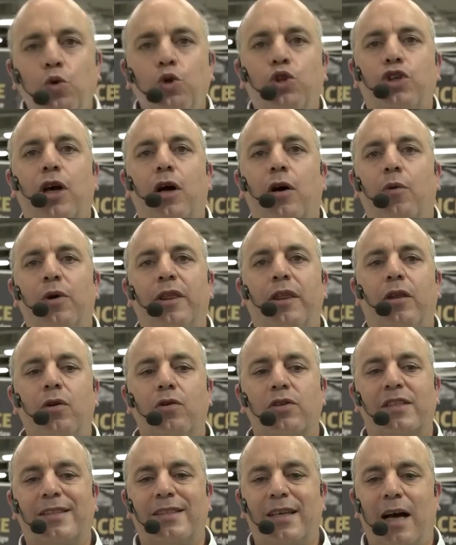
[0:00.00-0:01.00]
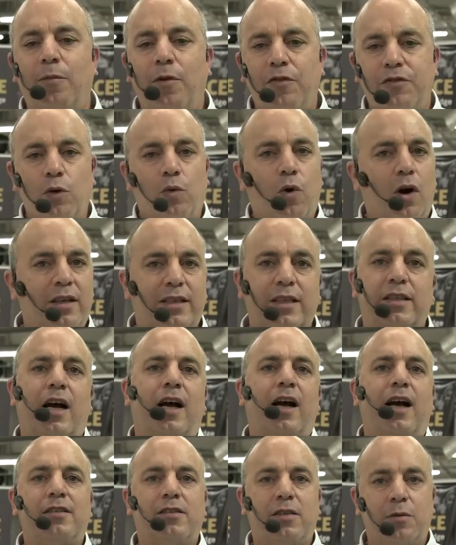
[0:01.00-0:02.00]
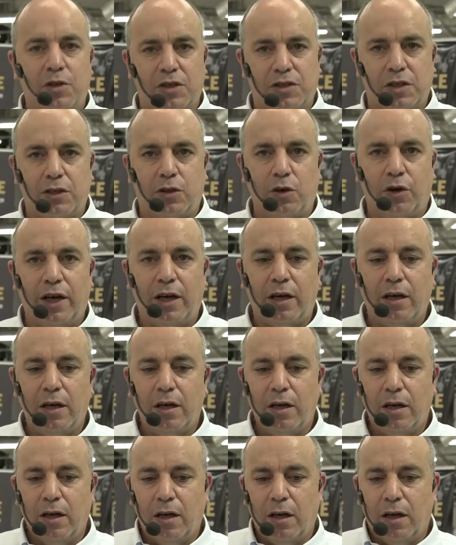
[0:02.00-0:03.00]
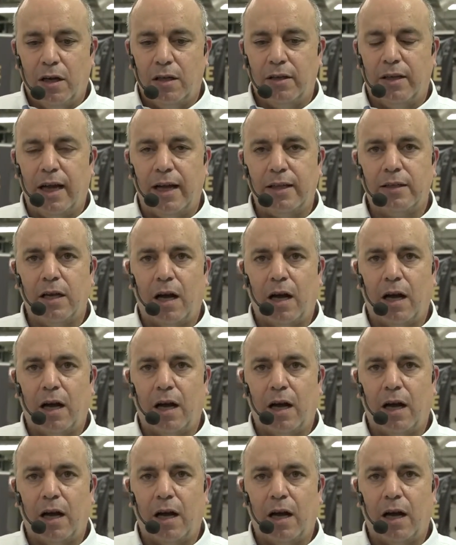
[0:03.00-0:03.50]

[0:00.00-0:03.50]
to share with you some of the work that our customers are doing that